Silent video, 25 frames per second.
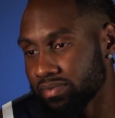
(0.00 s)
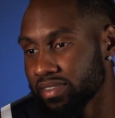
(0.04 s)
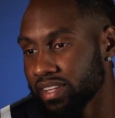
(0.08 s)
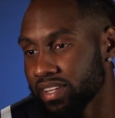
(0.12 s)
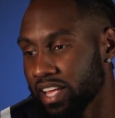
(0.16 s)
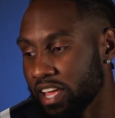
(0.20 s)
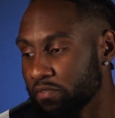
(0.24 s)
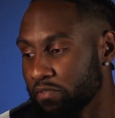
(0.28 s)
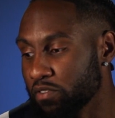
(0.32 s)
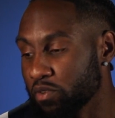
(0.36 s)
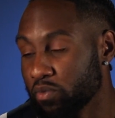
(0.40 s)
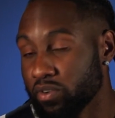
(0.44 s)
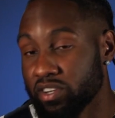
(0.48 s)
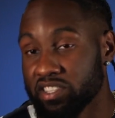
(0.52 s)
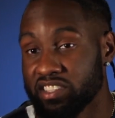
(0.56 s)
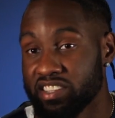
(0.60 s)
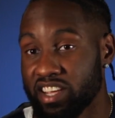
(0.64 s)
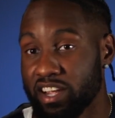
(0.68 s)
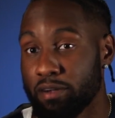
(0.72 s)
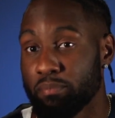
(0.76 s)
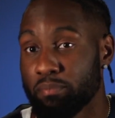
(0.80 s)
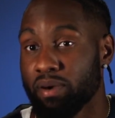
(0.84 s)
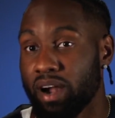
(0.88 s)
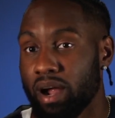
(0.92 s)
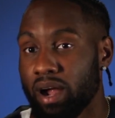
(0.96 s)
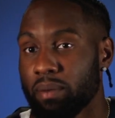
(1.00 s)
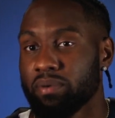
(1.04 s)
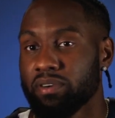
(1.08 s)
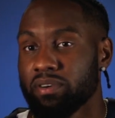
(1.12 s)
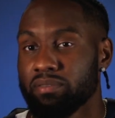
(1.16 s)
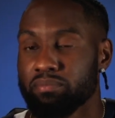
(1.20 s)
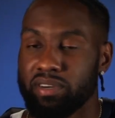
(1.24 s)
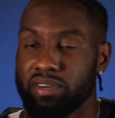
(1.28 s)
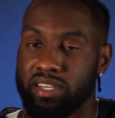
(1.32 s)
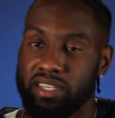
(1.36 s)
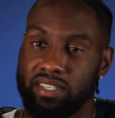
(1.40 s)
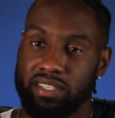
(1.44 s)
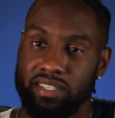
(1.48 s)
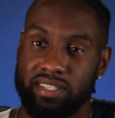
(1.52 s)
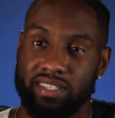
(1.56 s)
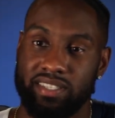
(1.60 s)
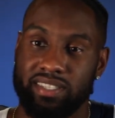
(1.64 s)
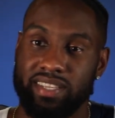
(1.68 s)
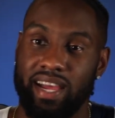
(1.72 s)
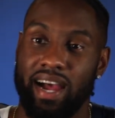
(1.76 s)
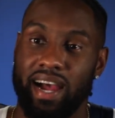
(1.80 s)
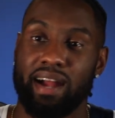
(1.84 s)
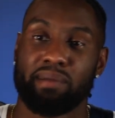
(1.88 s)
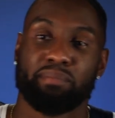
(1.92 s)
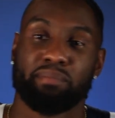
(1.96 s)
if you were to say it proper, but it's
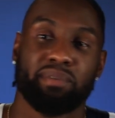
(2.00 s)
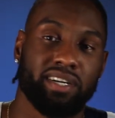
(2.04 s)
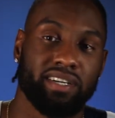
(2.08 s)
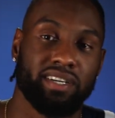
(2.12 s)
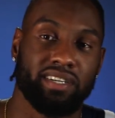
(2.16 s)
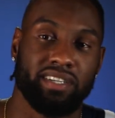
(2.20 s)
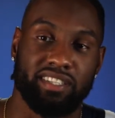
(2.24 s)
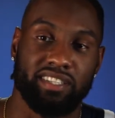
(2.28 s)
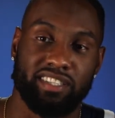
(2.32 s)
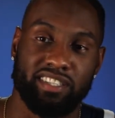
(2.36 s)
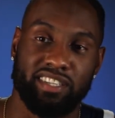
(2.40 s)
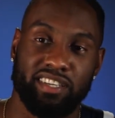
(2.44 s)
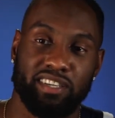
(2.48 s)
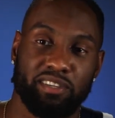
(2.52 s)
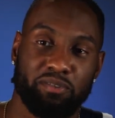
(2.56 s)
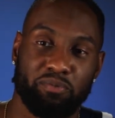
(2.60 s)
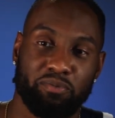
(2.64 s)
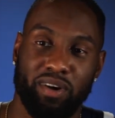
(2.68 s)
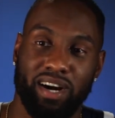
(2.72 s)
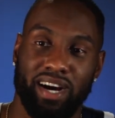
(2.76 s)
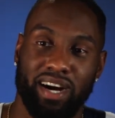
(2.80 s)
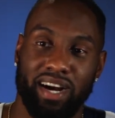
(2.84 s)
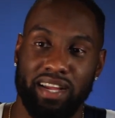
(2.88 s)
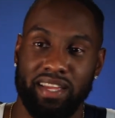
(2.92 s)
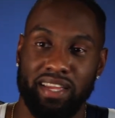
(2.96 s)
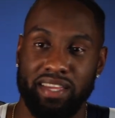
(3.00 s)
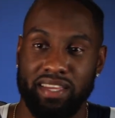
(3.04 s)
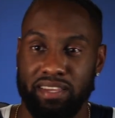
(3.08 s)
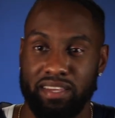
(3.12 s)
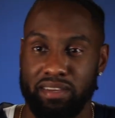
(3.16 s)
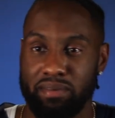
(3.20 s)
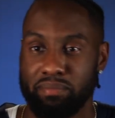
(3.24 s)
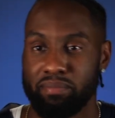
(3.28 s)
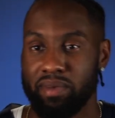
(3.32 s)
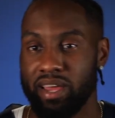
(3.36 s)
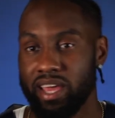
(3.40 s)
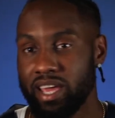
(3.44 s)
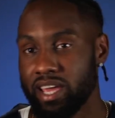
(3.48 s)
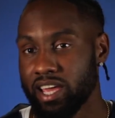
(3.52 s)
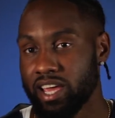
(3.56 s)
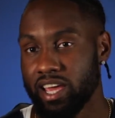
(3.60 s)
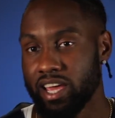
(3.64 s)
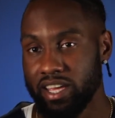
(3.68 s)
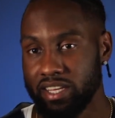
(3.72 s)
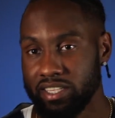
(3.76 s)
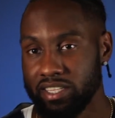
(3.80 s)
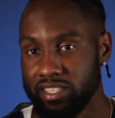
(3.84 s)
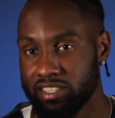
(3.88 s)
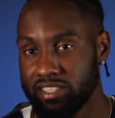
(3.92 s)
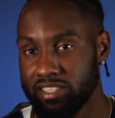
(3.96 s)
Tima,
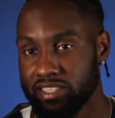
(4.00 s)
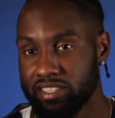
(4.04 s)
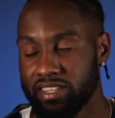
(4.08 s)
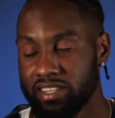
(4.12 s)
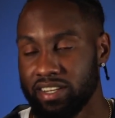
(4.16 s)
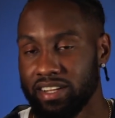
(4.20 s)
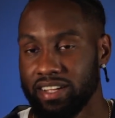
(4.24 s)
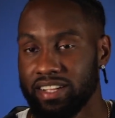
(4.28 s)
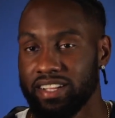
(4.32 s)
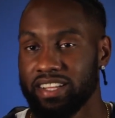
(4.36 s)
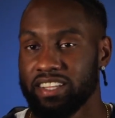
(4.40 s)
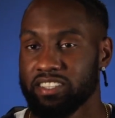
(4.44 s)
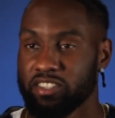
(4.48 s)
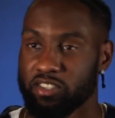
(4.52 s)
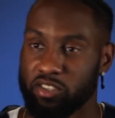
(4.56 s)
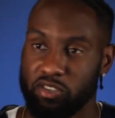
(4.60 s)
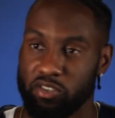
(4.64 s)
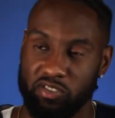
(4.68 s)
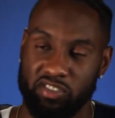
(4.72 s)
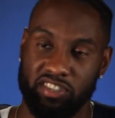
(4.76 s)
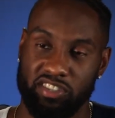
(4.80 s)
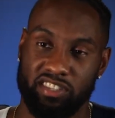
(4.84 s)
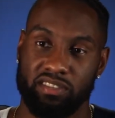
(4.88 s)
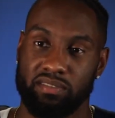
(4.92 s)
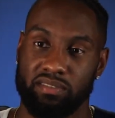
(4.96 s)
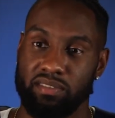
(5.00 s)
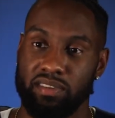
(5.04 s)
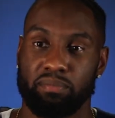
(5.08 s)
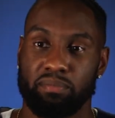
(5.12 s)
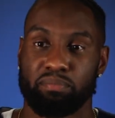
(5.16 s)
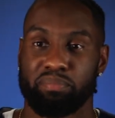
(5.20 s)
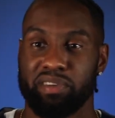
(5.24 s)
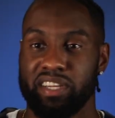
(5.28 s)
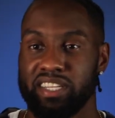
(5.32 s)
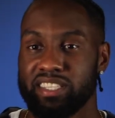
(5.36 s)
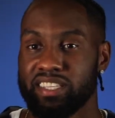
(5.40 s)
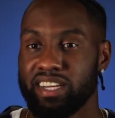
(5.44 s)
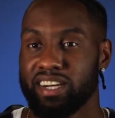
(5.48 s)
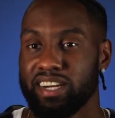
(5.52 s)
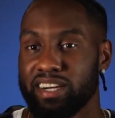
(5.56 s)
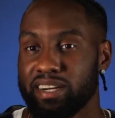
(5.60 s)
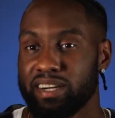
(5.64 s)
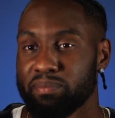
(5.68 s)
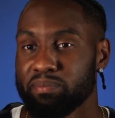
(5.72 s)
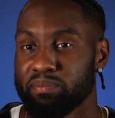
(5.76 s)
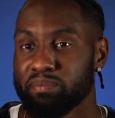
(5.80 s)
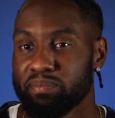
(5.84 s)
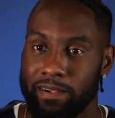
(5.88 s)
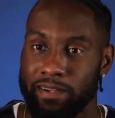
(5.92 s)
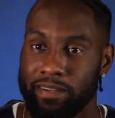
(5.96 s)
T-Y-M-A-H. So it's just Big Time.
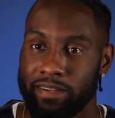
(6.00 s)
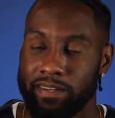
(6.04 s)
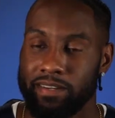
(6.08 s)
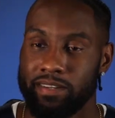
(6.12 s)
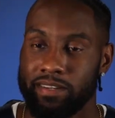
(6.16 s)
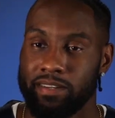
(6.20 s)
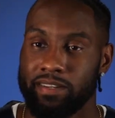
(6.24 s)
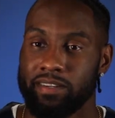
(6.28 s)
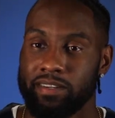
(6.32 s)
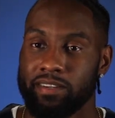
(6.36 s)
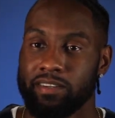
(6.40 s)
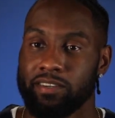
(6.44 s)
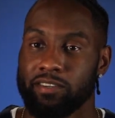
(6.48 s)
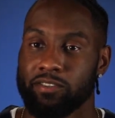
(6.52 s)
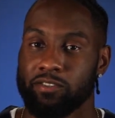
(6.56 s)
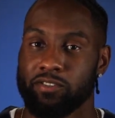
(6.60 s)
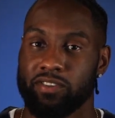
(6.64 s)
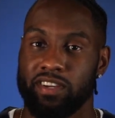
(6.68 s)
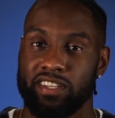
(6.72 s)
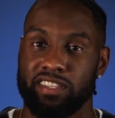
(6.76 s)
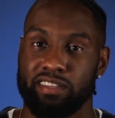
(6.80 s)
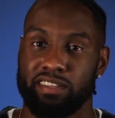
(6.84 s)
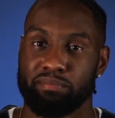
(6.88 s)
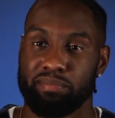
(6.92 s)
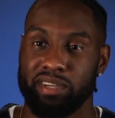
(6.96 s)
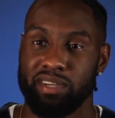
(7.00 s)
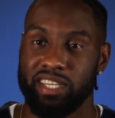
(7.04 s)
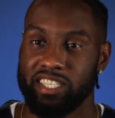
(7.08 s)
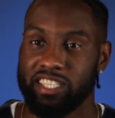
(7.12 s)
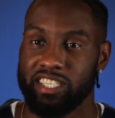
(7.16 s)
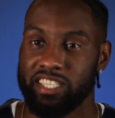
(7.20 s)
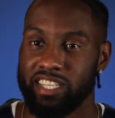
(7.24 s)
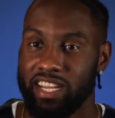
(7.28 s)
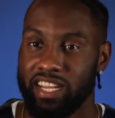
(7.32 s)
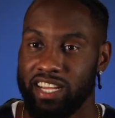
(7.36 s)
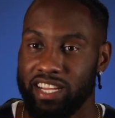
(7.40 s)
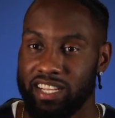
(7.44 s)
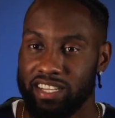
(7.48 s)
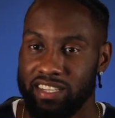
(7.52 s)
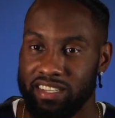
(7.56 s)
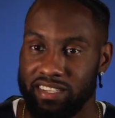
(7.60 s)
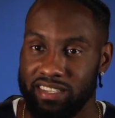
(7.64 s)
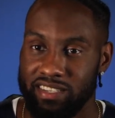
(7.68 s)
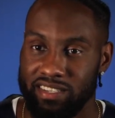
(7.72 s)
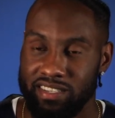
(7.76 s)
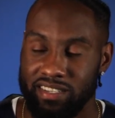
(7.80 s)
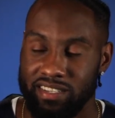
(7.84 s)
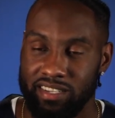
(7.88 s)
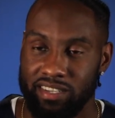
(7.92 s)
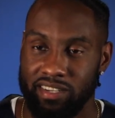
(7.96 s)
Who's got the best shot?
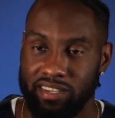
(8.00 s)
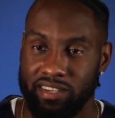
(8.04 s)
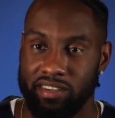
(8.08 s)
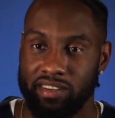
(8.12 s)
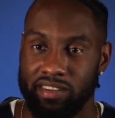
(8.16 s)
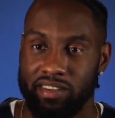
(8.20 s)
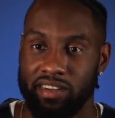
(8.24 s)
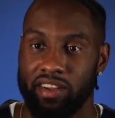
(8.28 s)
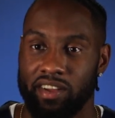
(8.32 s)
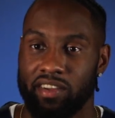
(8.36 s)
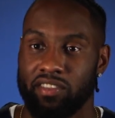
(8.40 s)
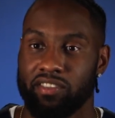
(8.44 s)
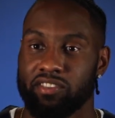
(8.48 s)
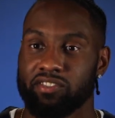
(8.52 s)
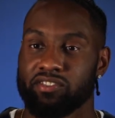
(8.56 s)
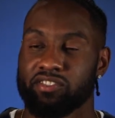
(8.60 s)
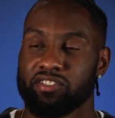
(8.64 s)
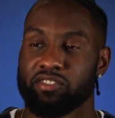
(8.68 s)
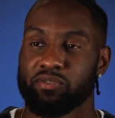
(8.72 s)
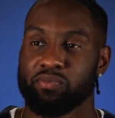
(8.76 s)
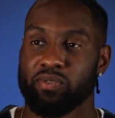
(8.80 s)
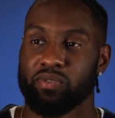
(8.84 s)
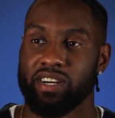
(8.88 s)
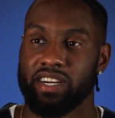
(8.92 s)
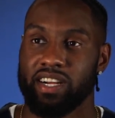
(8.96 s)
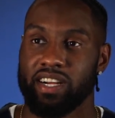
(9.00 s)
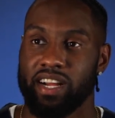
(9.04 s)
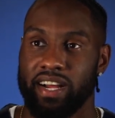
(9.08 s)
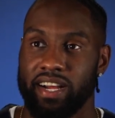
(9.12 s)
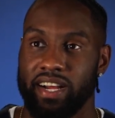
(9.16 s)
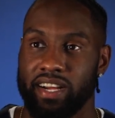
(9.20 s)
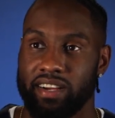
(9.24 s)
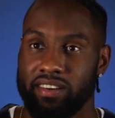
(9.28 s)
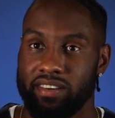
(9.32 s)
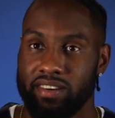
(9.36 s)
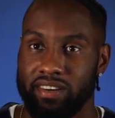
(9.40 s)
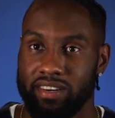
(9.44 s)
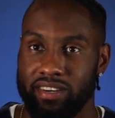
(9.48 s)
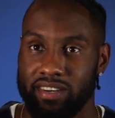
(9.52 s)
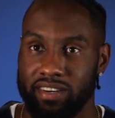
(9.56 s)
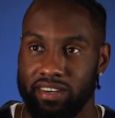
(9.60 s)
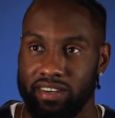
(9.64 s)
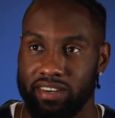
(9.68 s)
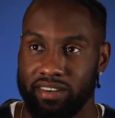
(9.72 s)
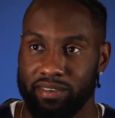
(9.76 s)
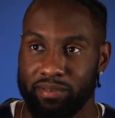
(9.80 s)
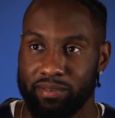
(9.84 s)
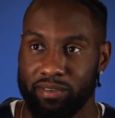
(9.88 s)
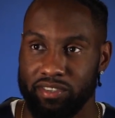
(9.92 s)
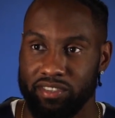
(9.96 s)
There's this one guy
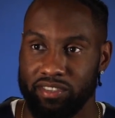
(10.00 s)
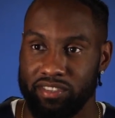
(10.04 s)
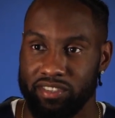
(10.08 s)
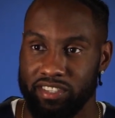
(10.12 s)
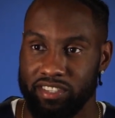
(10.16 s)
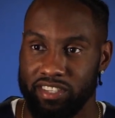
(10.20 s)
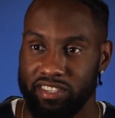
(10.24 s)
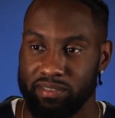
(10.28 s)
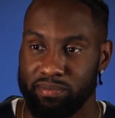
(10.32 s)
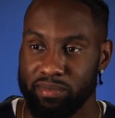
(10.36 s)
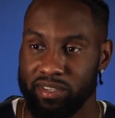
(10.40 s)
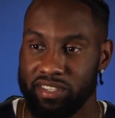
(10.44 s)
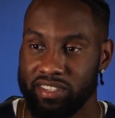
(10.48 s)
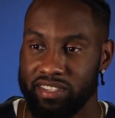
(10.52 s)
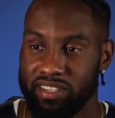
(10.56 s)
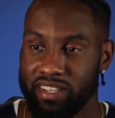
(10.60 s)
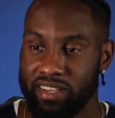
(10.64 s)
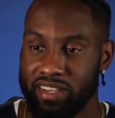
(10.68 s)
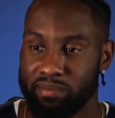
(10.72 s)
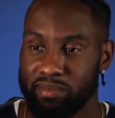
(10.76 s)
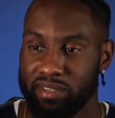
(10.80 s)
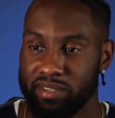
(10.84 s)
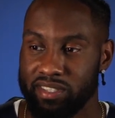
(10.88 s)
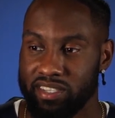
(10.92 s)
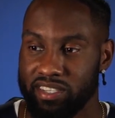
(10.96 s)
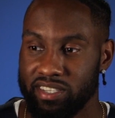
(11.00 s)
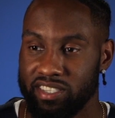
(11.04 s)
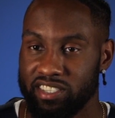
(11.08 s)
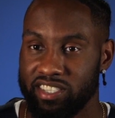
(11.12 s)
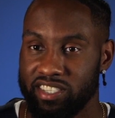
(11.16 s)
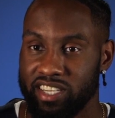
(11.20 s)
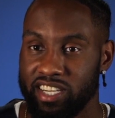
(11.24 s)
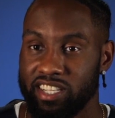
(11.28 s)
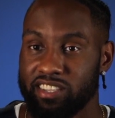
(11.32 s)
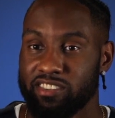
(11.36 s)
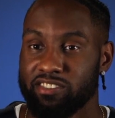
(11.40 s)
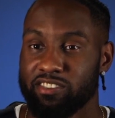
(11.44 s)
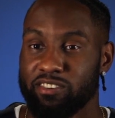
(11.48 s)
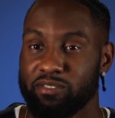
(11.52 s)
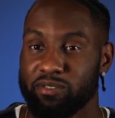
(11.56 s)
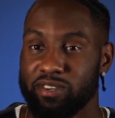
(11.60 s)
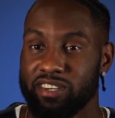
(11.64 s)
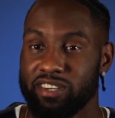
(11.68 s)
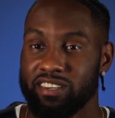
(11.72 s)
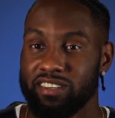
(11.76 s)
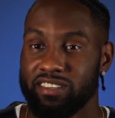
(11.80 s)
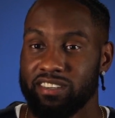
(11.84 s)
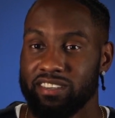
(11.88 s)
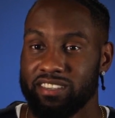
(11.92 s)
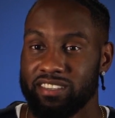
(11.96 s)
on the team. His name is Jaylen
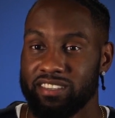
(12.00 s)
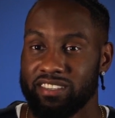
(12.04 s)
Nowell,